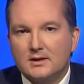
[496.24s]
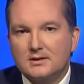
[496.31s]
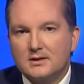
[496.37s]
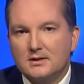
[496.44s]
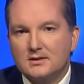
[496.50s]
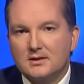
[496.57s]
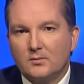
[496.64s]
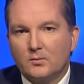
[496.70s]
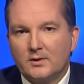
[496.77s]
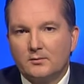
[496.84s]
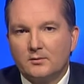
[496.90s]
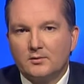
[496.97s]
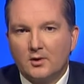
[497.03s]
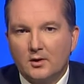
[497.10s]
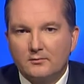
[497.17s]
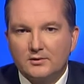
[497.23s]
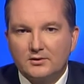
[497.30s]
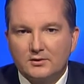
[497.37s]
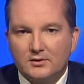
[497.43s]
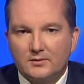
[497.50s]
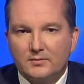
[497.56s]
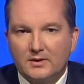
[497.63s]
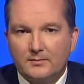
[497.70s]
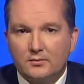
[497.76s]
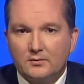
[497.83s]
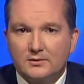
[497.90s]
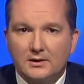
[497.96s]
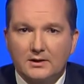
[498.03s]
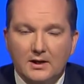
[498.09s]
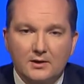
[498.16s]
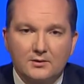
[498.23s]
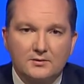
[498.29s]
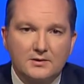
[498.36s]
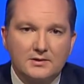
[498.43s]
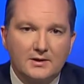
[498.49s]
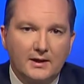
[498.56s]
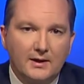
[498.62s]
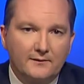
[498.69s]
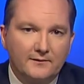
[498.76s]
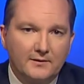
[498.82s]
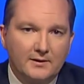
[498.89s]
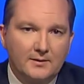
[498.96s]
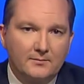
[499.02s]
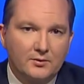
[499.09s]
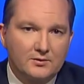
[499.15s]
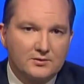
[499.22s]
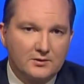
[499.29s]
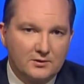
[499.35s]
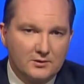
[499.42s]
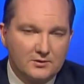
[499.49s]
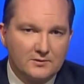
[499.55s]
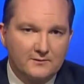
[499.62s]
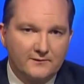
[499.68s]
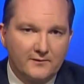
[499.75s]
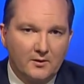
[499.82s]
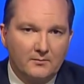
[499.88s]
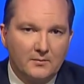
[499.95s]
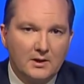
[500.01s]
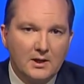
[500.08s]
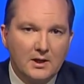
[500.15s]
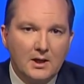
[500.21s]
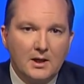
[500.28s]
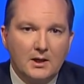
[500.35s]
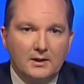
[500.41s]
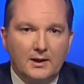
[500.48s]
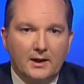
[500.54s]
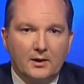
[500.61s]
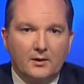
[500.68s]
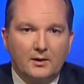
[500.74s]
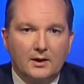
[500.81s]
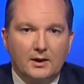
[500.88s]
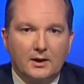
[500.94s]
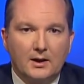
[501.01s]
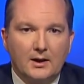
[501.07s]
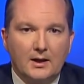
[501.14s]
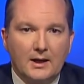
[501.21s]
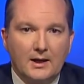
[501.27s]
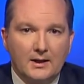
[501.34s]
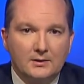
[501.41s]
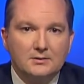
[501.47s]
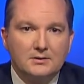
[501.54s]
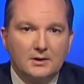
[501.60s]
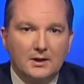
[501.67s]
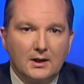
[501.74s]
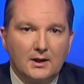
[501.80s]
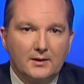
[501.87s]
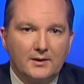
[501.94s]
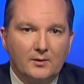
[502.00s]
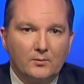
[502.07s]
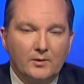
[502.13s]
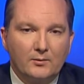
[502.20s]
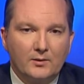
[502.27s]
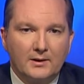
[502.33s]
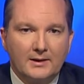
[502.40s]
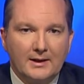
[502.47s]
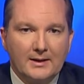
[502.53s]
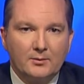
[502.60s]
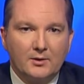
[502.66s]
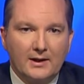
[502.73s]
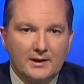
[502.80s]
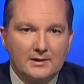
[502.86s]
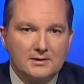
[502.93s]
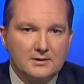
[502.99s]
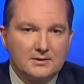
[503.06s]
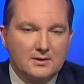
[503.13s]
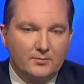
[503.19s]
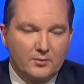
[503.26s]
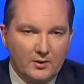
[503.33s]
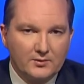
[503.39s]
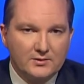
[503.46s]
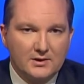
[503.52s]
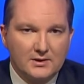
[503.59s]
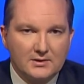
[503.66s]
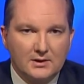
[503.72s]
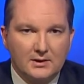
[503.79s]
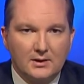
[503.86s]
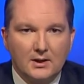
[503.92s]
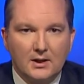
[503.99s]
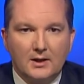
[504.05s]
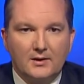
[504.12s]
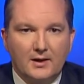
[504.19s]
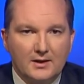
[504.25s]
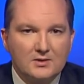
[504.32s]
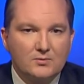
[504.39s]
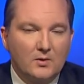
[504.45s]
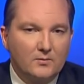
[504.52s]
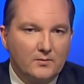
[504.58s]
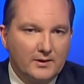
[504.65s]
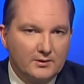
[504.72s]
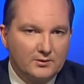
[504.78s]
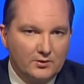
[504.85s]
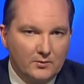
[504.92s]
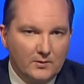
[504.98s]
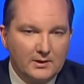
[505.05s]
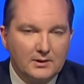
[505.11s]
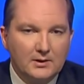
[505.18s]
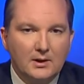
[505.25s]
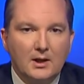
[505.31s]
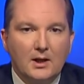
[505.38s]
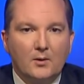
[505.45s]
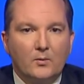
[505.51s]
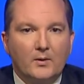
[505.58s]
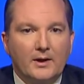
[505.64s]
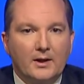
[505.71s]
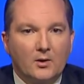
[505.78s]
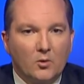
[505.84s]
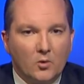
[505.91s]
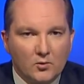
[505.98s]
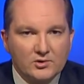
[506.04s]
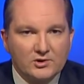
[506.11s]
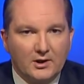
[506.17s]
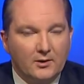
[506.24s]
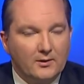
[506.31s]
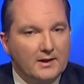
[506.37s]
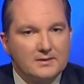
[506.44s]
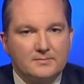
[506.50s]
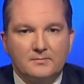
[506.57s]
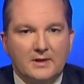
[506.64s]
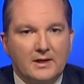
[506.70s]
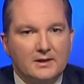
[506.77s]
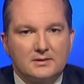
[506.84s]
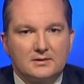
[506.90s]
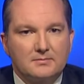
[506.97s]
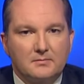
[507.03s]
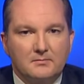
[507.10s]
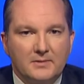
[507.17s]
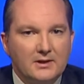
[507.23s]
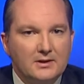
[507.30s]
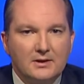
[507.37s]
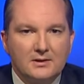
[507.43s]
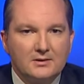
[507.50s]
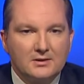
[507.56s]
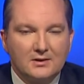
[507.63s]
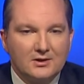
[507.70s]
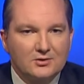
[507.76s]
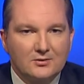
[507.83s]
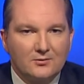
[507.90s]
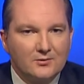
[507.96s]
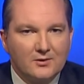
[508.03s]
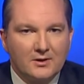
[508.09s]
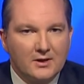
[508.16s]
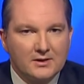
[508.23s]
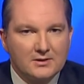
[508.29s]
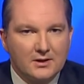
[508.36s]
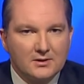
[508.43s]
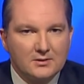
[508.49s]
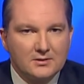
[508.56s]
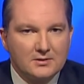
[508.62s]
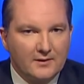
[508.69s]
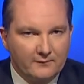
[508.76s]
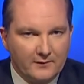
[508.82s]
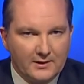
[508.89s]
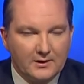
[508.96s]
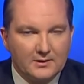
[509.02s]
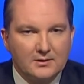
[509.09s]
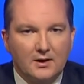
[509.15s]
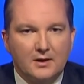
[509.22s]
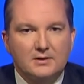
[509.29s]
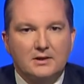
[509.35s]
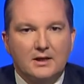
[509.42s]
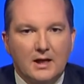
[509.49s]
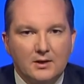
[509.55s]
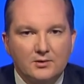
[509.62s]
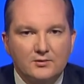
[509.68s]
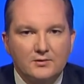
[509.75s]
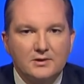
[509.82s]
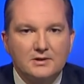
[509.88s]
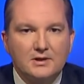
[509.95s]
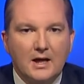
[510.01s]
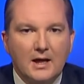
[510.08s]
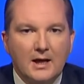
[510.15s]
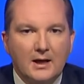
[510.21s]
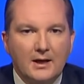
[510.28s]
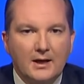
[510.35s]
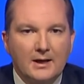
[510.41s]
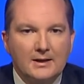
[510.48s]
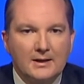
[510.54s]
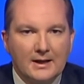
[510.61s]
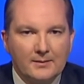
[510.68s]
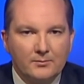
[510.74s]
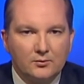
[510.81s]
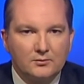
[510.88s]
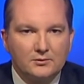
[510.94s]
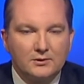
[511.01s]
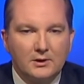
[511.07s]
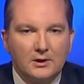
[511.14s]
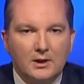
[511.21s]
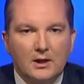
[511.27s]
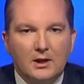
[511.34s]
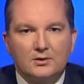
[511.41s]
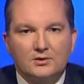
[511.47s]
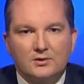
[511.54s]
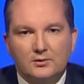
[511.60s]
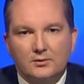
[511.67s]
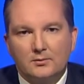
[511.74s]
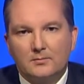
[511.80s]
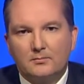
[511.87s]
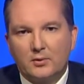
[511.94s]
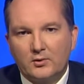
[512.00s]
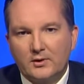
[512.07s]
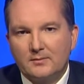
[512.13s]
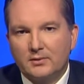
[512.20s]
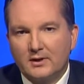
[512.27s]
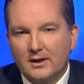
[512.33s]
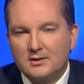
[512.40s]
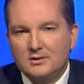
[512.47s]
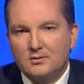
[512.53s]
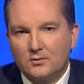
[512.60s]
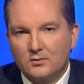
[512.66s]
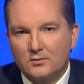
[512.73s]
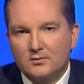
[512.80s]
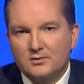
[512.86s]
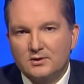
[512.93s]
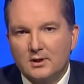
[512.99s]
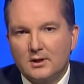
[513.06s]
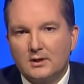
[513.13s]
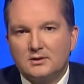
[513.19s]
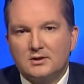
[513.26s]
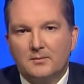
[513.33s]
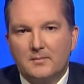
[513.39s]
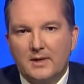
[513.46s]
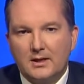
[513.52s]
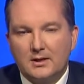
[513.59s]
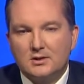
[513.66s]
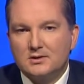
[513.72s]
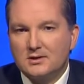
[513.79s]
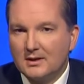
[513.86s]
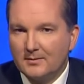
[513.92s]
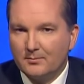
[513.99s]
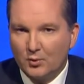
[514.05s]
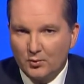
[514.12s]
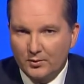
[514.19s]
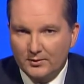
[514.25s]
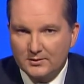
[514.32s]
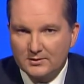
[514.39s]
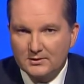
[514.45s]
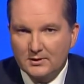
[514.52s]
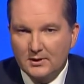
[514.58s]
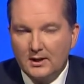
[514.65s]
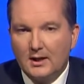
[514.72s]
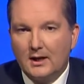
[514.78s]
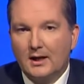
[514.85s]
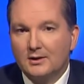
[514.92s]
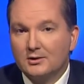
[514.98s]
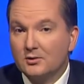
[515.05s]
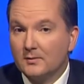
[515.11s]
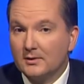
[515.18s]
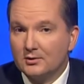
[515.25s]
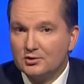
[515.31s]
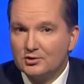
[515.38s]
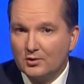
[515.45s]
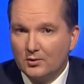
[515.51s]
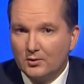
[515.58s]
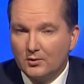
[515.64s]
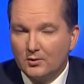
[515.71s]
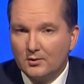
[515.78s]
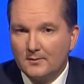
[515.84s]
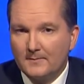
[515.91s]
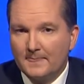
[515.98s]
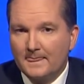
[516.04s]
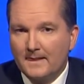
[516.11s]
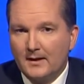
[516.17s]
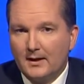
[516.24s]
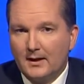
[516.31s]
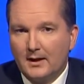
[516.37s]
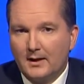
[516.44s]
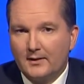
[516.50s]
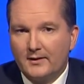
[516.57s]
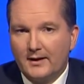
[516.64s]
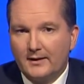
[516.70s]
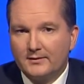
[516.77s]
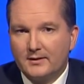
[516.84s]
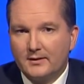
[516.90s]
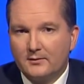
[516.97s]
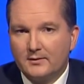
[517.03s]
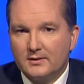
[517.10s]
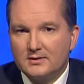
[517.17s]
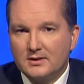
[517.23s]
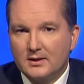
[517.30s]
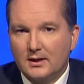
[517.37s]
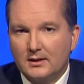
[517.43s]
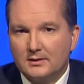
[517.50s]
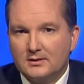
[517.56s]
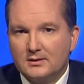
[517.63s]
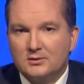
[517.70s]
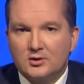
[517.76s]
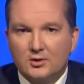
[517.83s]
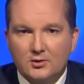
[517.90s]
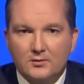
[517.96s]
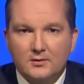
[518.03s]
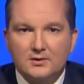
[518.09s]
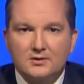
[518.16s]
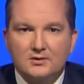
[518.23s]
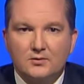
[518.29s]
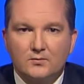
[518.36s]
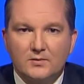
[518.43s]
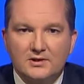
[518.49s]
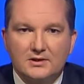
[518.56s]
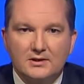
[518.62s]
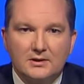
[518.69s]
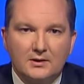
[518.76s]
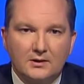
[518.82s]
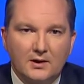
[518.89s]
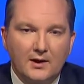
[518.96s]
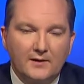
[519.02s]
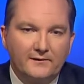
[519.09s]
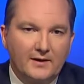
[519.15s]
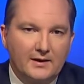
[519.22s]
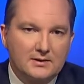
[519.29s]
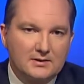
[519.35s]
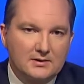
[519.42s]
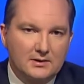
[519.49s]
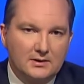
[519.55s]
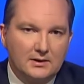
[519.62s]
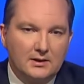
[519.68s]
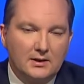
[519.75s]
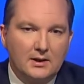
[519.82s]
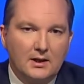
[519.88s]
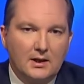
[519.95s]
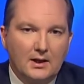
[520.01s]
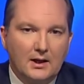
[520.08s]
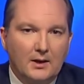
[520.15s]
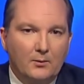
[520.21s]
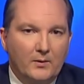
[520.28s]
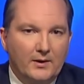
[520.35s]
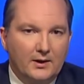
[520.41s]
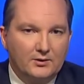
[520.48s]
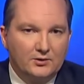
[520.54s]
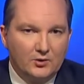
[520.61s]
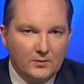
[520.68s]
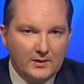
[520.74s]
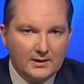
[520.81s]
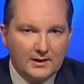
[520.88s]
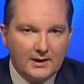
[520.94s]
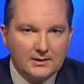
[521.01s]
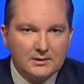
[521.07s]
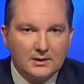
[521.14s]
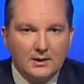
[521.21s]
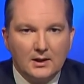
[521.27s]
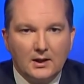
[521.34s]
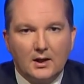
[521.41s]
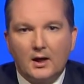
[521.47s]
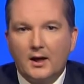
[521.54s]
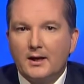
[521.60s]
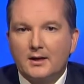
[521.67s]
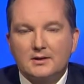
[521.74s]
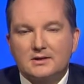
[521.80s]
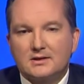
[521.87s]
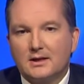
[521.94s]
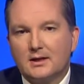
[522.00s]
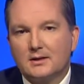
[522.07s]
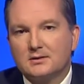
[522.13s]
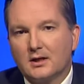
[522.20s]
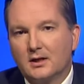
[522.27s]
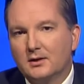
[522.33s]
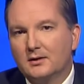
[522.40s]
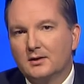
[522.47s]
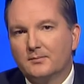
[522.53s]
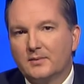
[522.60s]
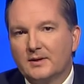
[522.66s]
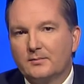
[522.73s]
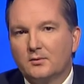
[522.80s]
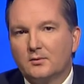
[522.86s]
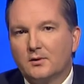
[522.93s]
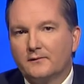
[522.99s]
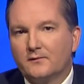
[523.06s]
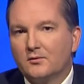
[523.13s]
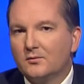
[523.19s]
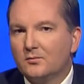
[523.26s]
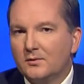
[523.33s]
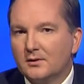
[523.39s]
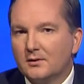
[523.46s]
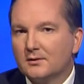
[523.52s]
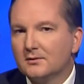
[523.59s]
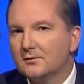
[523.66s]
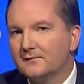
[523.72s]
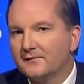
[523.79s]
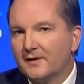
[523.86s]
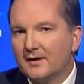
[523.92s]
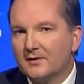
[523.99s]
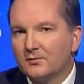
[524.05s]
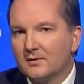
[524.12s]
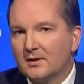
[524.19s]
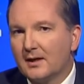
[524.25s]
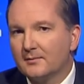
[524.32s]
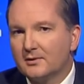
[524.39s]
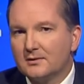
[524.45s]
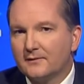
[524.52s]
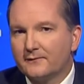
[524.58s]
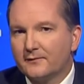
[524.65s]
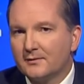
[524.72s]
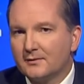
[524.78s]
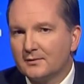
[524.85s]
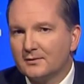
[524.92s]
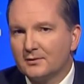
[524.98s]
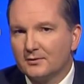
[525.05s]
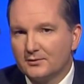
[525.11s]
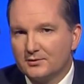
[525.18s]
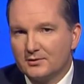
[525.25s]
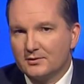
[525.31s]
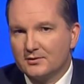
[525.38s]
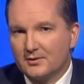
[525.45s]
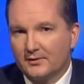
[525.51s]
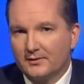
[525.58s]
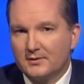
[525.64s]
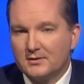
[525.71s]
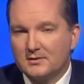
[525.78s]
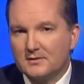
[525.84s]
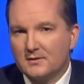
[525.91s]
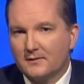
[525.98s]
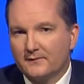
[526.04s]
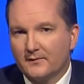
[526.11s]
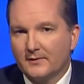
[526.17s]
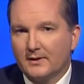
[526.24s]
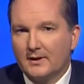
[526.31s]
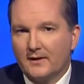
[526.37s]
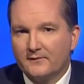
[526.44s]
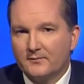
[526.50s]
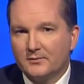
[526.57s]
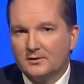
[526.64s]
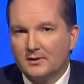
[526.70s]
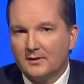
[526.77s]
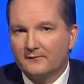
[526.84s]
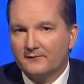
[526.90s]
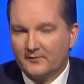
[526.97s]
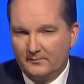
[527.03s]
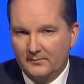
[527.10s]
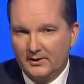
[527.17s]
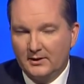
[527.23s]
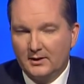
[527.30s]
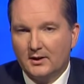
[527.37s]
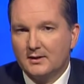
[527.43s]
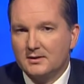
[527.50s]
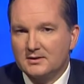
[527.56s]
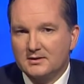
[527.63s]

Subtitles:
says that we will not return people to countries they are fleeing persecution from. Now, and that we will enable access to processing. That is what we are doing. We are also, as many international organisations have recognised, countries are enabled to put in place laws to manage their borders and to ensure that there is a deterrence to risking life at sea. We are doing that. I understand, Tony, that people of goodwill and good faith will come to different conclusions on this from the government and from me. I